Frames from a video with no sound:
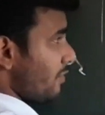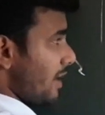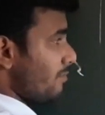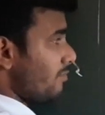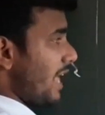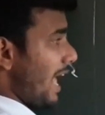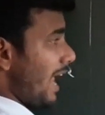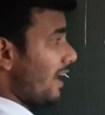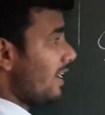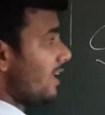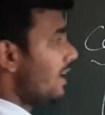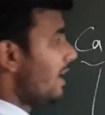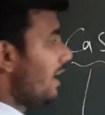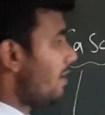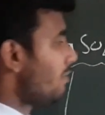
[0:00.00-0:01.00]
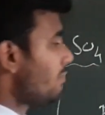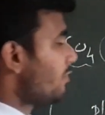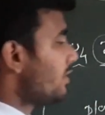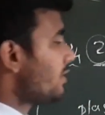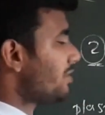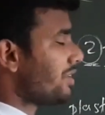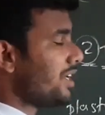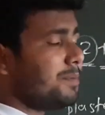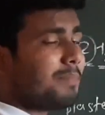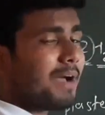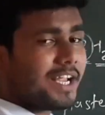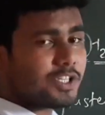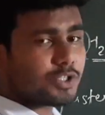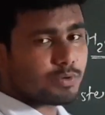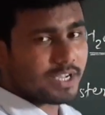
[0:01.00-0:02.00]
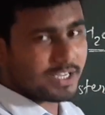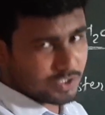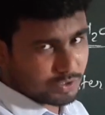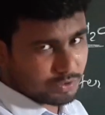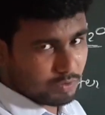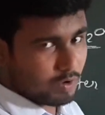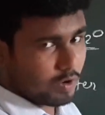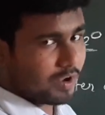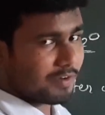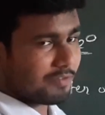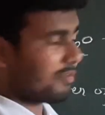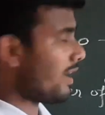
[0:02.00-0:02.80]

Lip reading: from that, if 3/2 H2 or